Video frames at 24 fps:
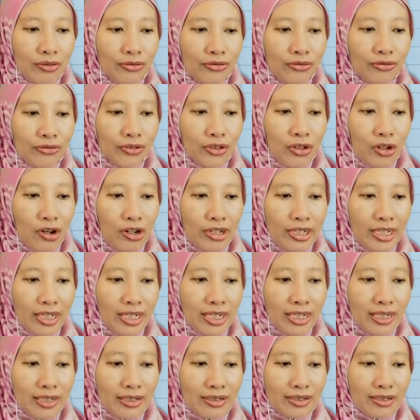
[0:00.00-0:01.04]

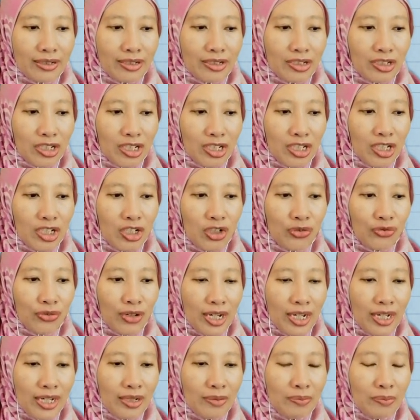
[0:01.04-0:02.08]
coordinates
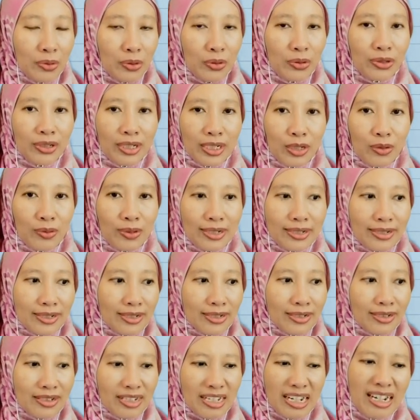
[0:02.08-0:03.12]
satisfy both
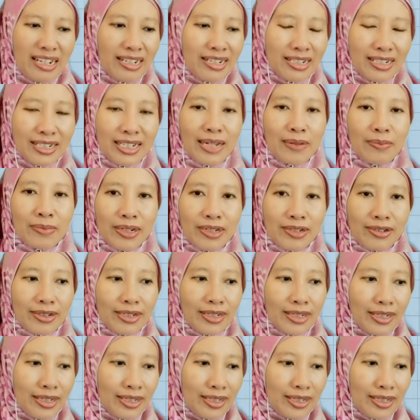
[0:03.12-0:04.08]
equations. They are the same actually.